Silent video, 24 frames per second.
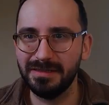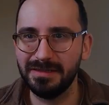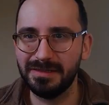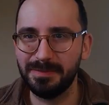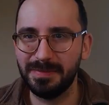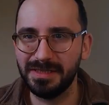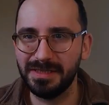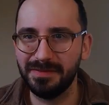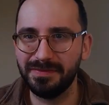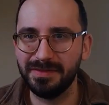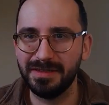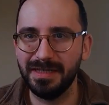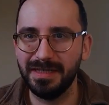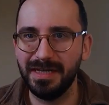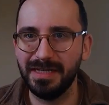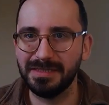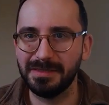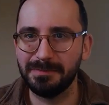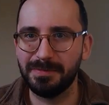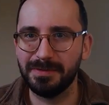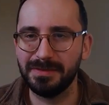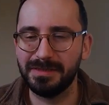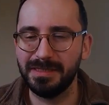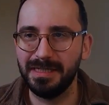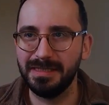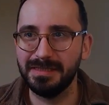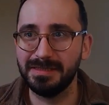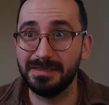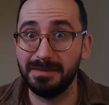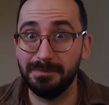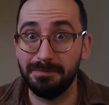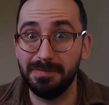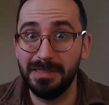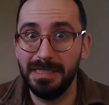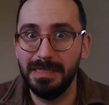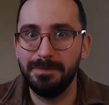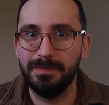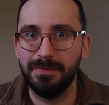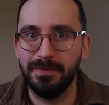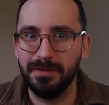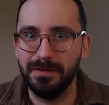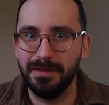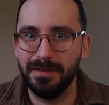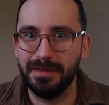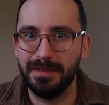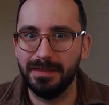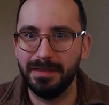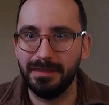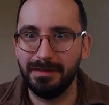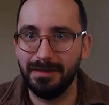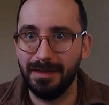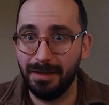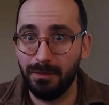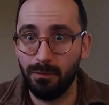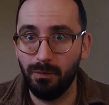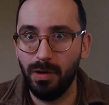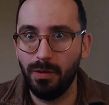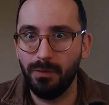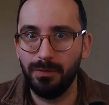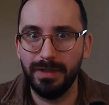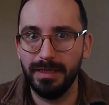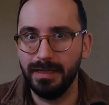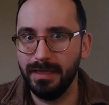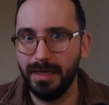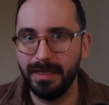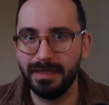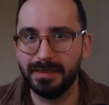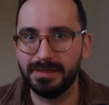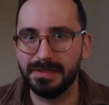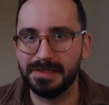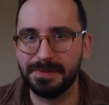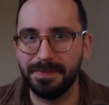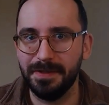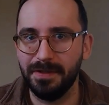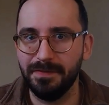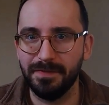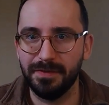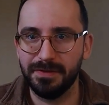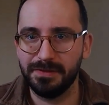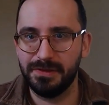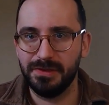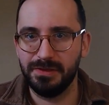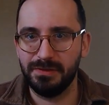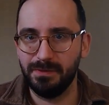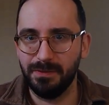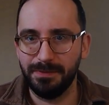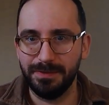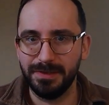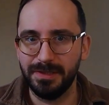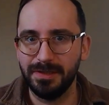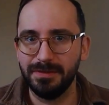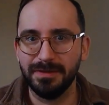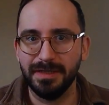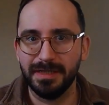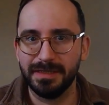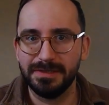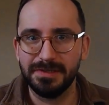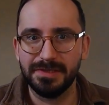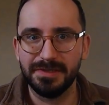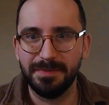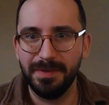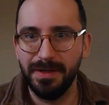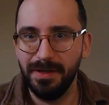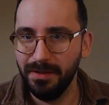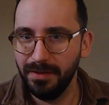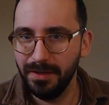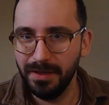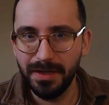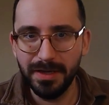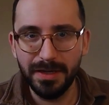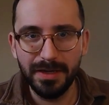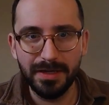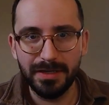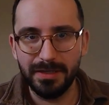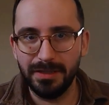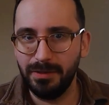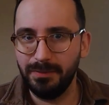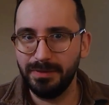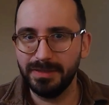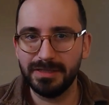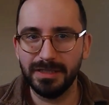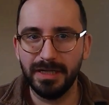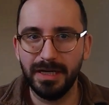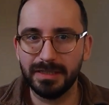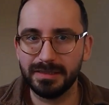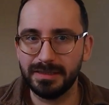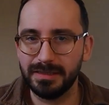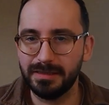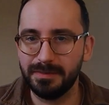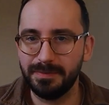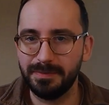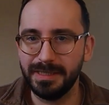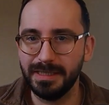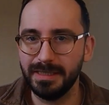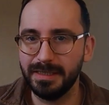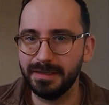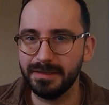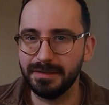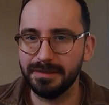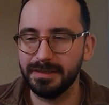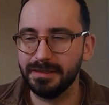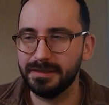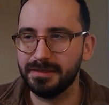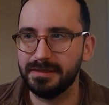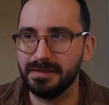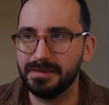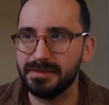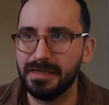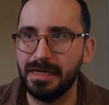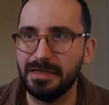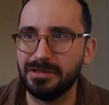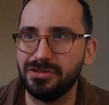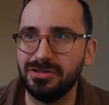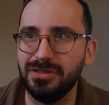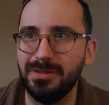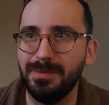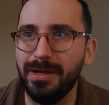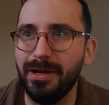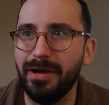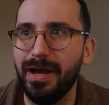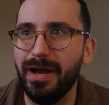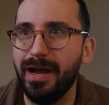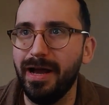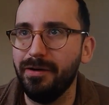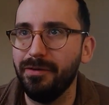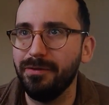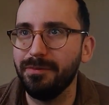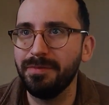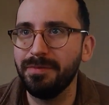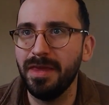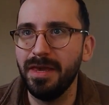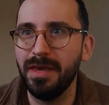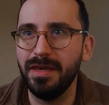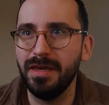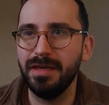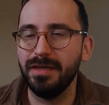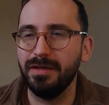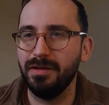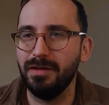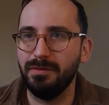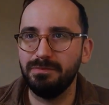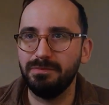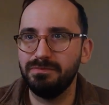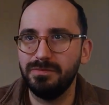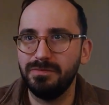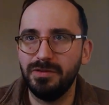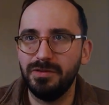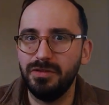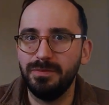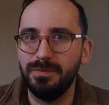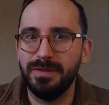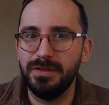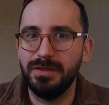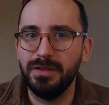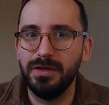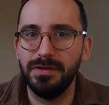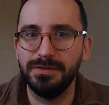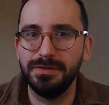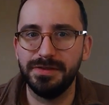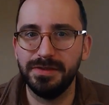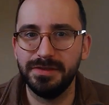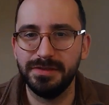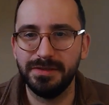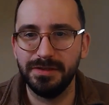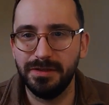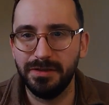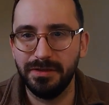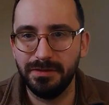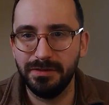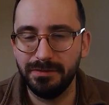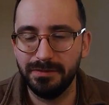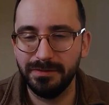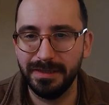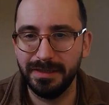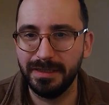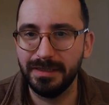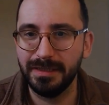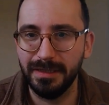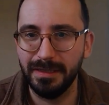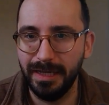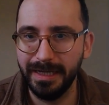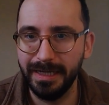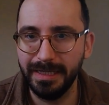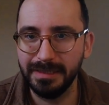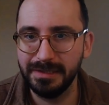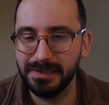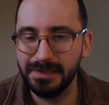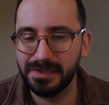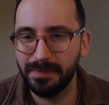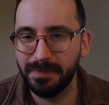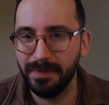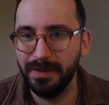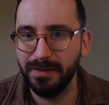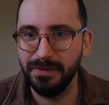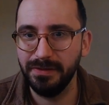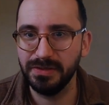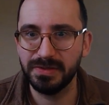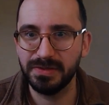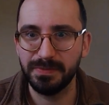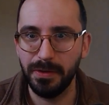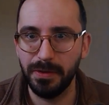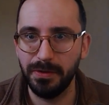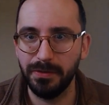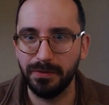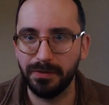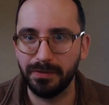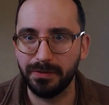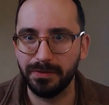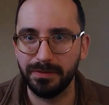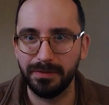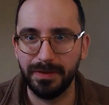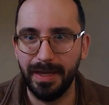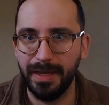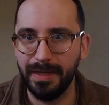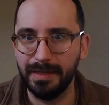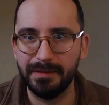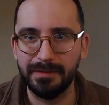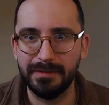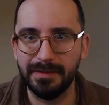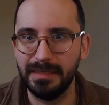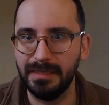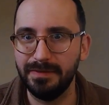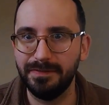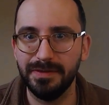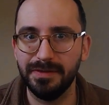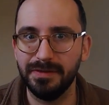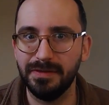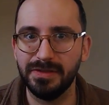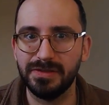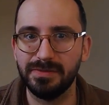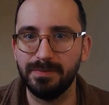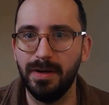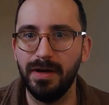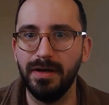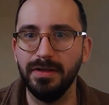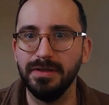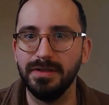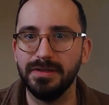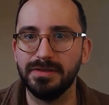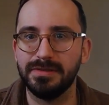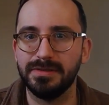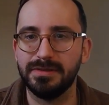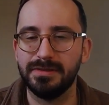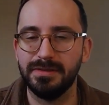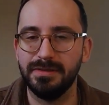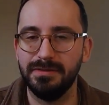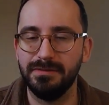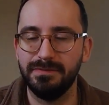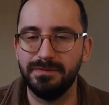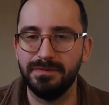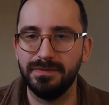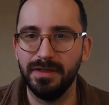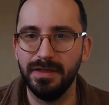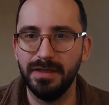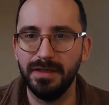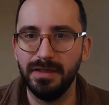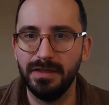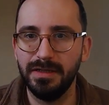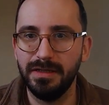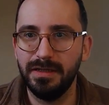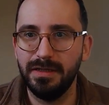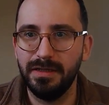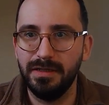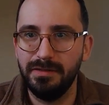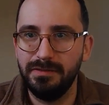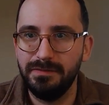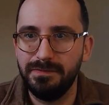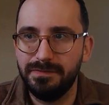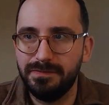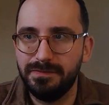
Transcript: specifically as it pertains to people and like what we like to smell versus what we don't like to smell. We talked at the beginning of this discussion about how human noses are inclined to smell smoke at even the smallest of uh,